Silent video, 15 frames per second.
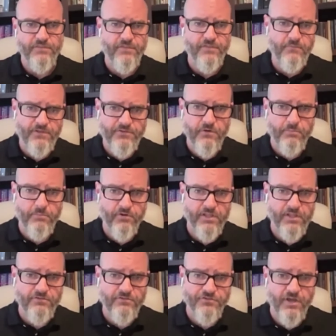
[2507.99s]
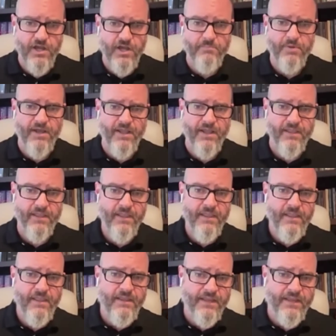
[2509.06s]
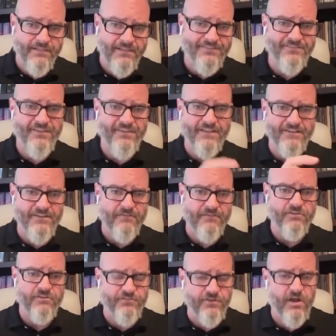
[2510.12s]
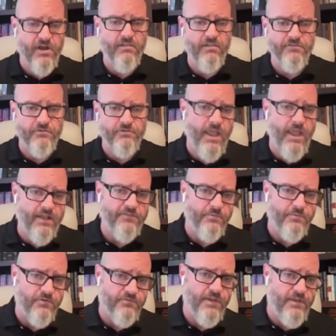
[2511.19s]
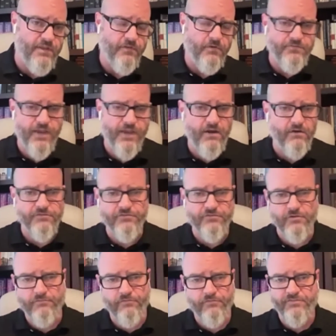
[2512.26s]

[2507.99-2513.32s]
which I think we do a pretty good job by enlisting different scholars or experts in those eras.